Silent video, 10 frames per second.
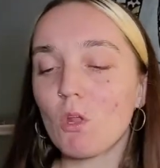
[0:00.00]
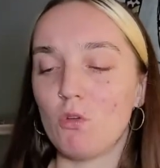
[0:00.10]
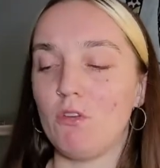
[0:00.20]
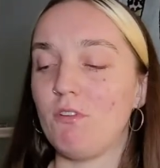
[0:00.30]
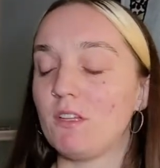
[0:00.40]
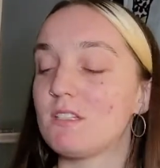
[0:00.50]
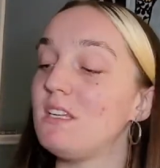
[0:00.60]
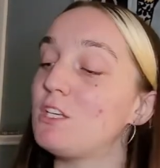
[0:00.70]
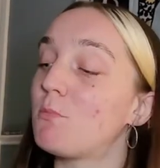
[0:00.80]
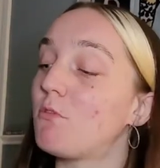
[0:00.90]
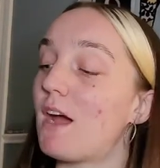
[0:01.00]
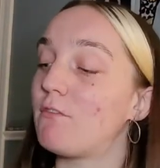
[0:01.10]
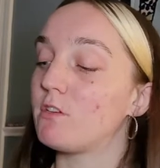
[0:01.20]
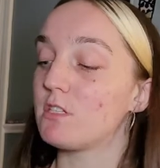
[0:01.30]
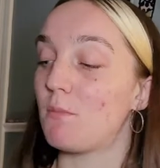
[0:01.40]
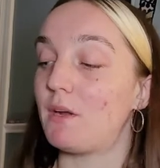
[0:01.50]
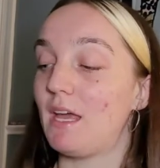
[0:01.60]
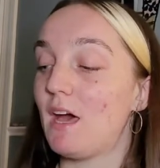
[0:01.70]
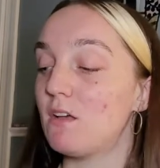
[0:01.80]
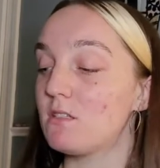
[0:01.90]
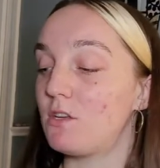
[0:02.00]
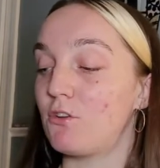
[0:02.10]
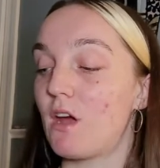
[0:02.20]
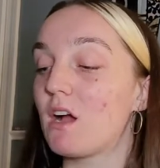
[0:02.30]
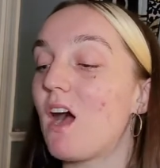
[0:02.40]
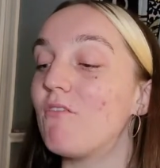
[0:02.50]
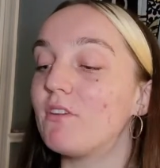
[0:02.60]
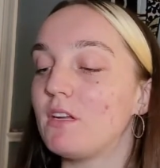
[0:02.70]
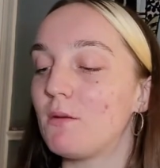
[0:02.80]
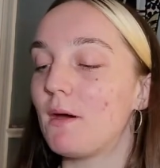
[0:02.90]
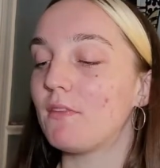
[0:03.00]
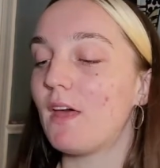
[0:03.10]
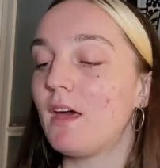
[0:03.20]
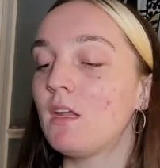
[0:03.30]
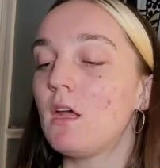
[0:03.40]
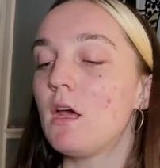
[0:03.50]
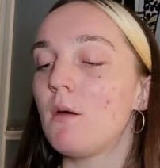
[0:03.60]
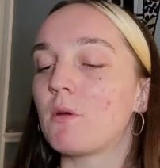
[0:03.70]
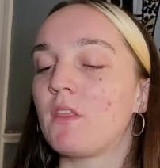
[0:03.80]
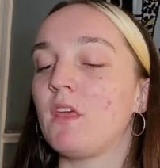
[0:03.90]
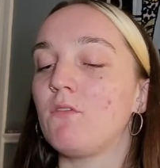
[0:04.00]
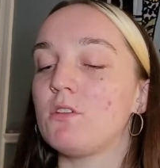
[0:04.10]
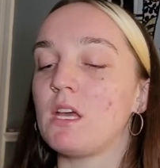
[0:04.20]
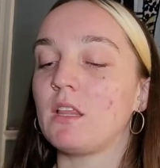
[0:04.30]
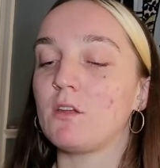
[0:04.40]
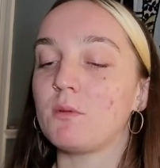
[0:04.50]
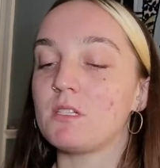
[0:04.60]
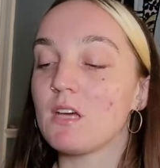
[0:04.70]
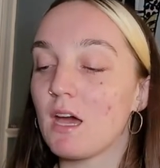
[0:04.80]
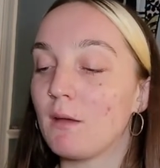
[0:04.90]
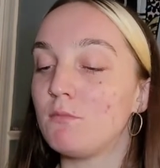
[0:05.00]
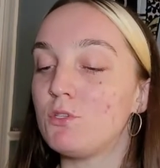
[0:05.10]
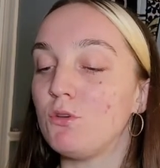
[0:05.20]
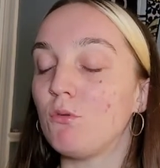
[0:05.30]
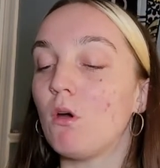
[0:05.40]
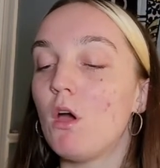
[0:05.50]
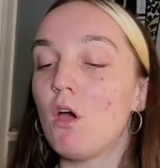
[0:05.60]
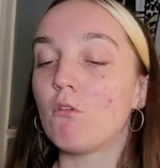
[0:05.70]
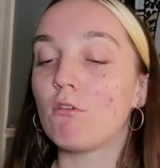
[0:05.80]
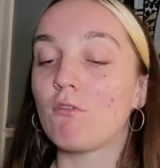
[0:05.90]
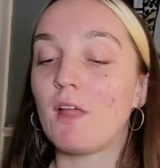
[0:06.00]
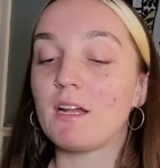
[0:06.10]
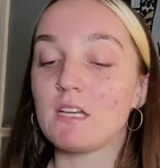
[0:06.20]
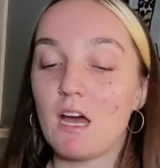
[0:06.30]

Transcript: or you feel this need to provide for somebody else and you're not confident about that. But I think if you take a little bit of time to reflect